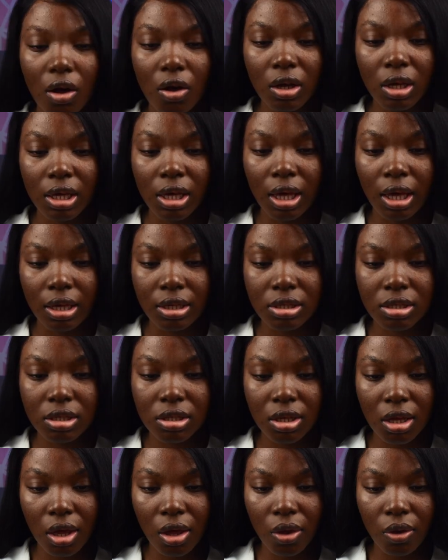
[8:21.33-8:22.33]
Okay,
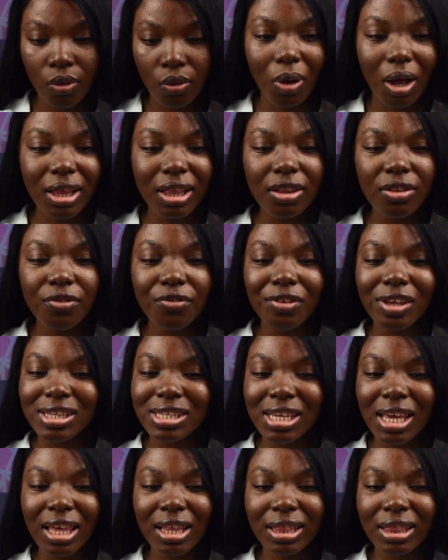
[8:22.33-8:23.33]
so I don't know if I
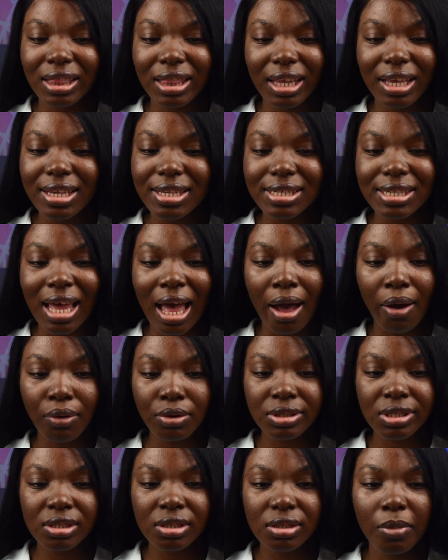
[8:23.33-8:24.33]
take this
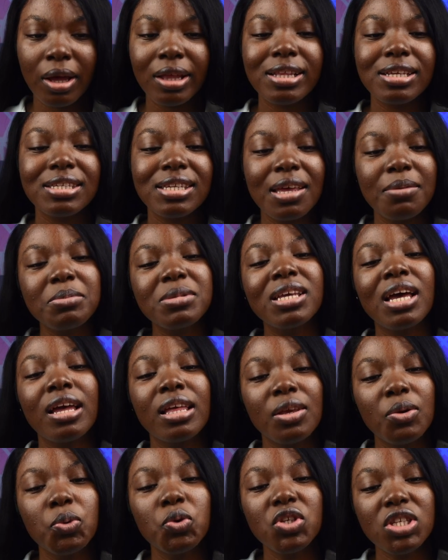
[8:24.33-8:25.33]
out, but at the same time
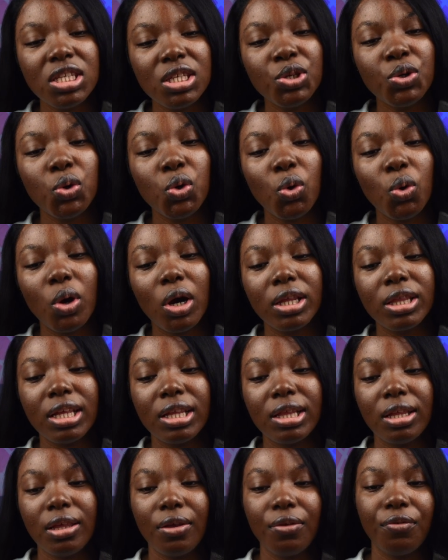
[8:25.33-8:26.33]
it will still go
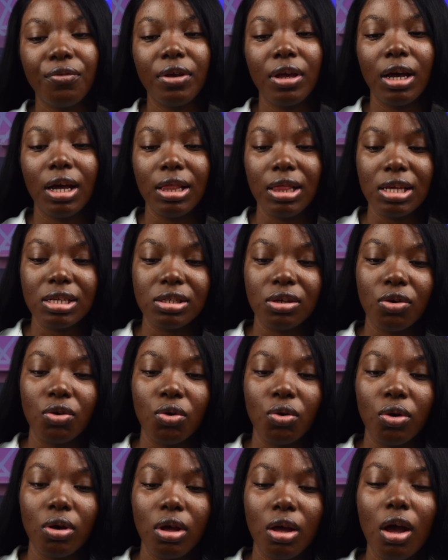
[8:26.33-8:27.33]
underneath it unless I...
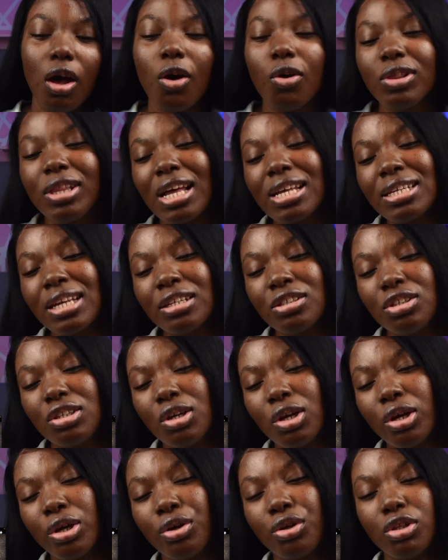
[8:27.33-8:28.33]
oh, that's
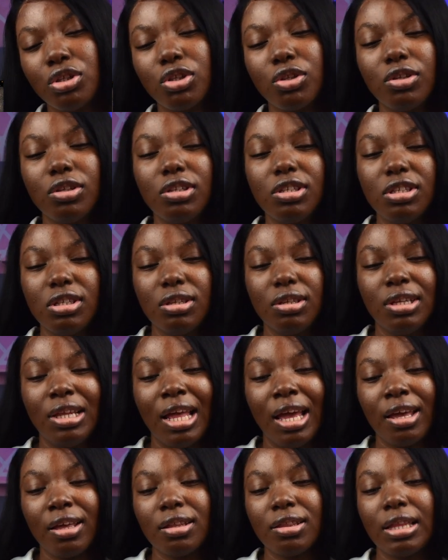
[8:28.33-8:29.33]
actually good
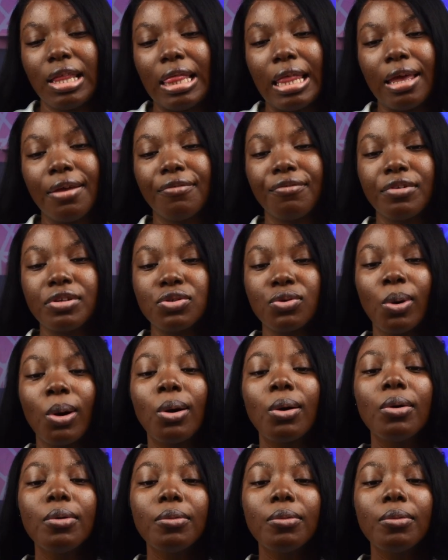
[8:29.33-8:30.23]
like the length as well.